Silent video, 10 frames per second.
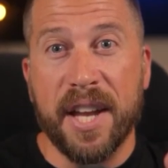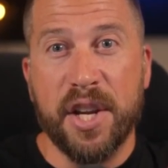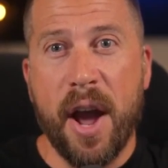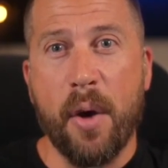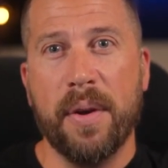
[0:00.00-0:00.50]

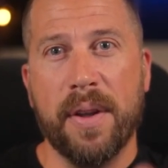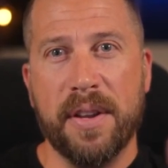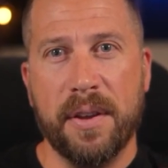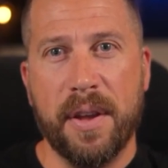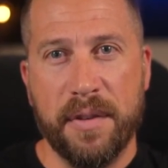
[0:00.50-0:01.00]
You know how
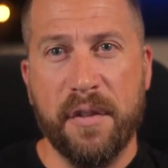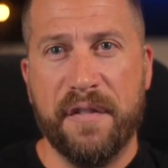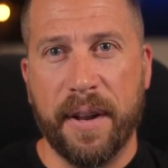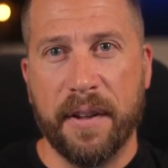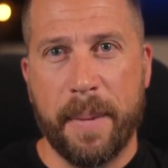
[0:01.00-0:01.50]
you
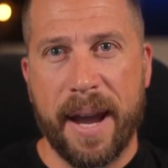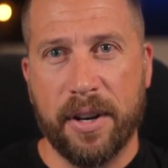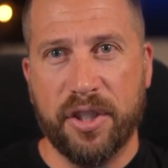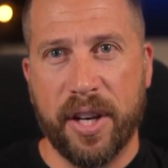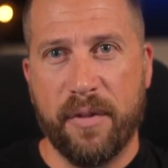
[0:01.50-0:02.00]
filled out the
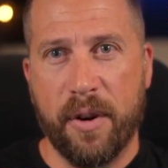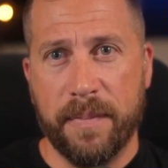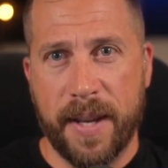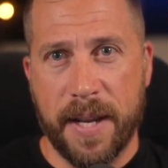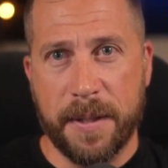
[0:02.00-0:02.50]
background check
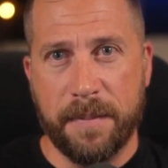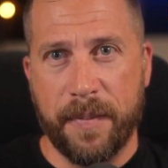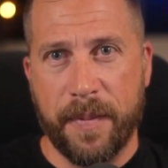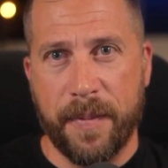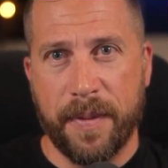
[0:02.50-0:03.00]
form? Yes?
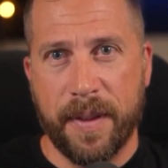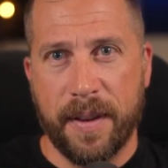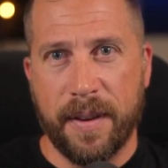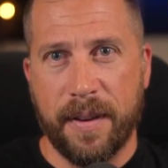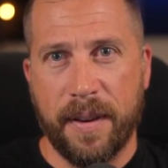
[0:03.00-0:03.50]

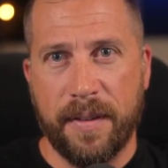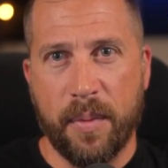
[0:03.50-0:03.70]
You've done